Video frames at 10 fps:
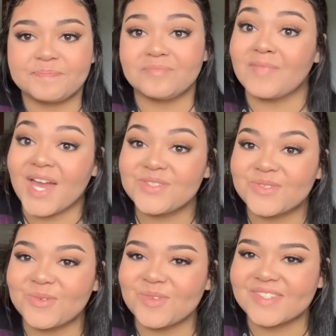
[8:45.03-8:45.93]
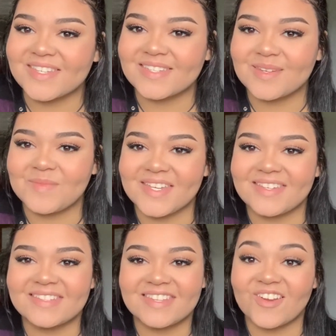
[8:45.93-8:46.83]
my school system
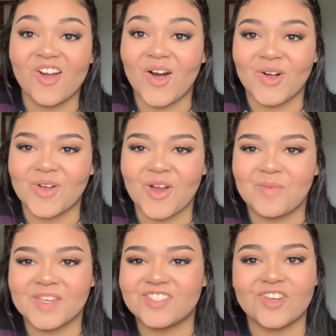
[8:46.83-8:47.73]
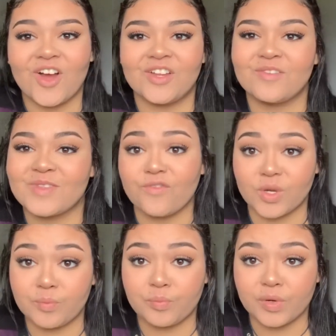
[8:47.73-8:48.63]
is. They're all garbage. All of them.
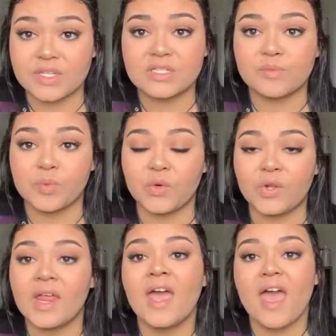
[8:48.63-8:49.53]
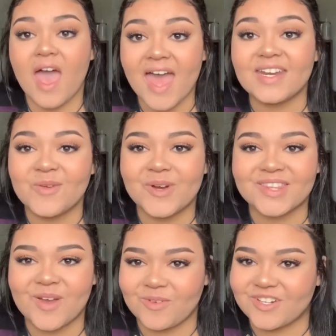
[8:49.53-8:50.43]
Every principal, anyone
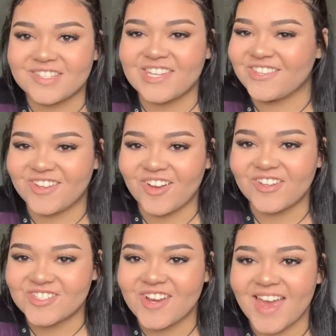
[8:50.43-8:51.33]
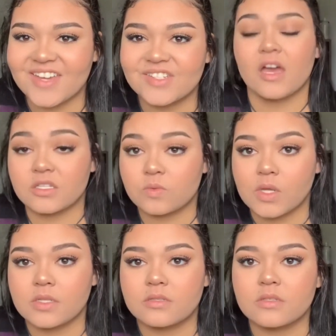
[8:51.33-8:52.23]
that works there, they're all trash. As
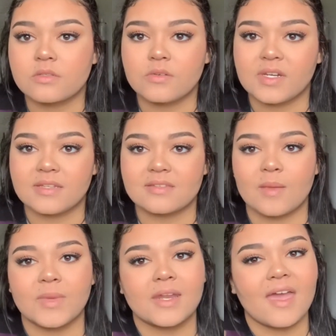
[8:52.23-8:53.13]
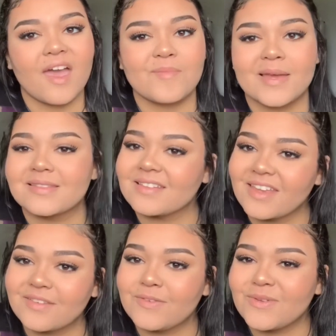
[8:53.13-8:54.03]
well as the students. I mean, I have my
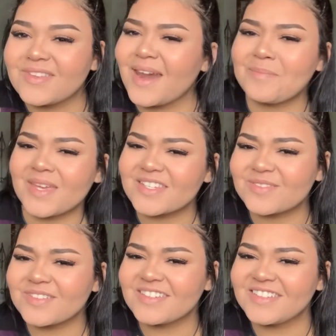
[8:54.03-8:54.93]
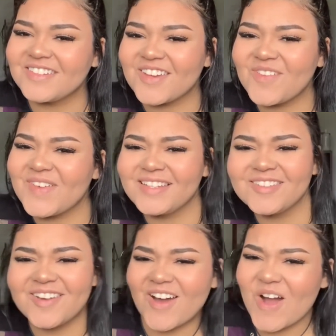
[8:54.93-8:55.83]
select few that I mess with, you know, my
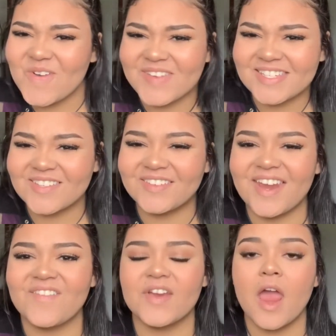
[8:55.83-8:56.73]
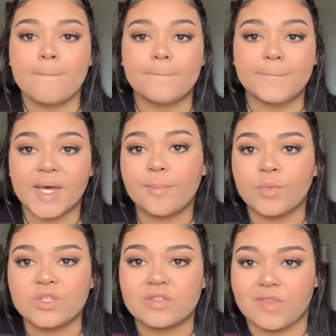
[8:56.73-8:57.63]
little homies or whatever. But
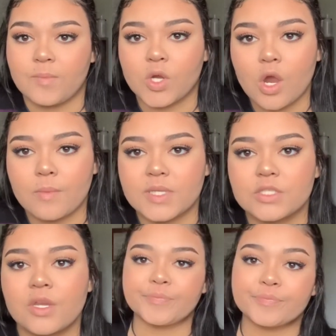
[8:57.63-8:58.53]
most of them are garbage.